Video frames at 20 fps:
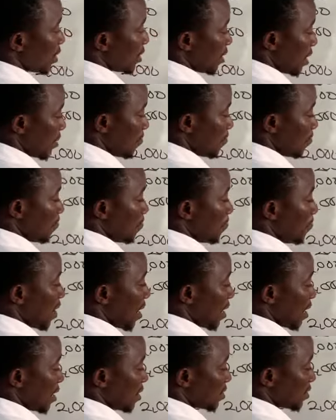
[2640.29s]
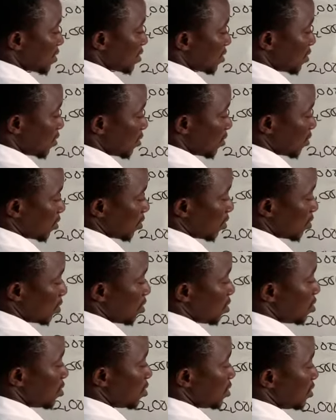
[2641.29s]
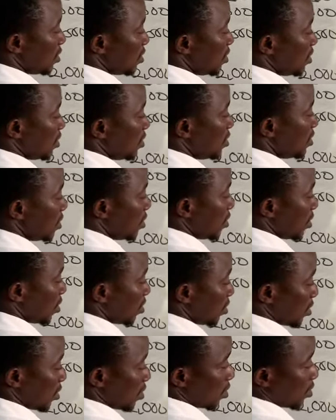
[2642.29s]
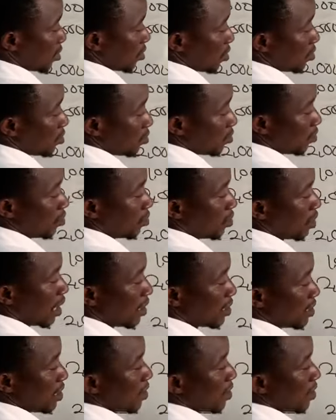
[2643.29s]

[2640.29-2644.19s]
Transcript: the balance CD. That is the